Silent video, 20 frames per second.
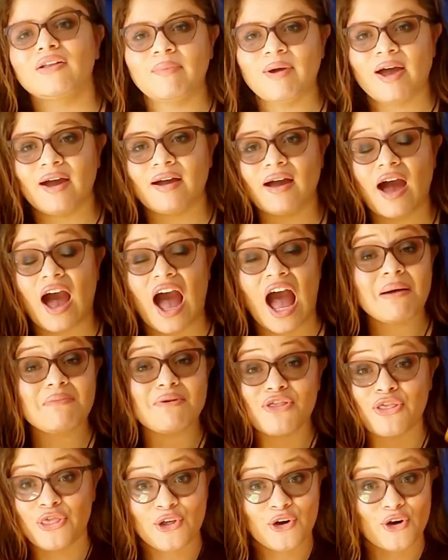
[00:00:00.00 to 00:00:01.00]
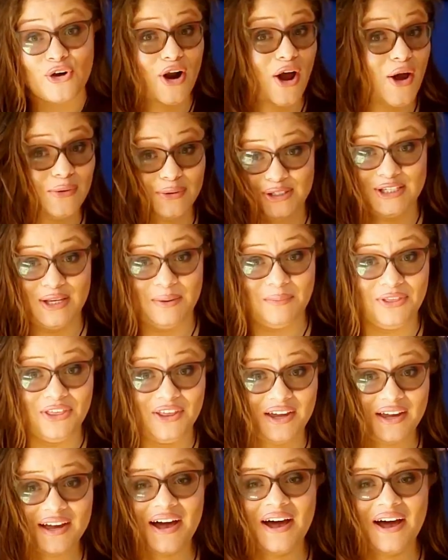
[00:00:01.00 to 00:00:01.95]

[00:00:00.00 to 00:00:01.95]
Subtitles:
back, I'm gonna throw something.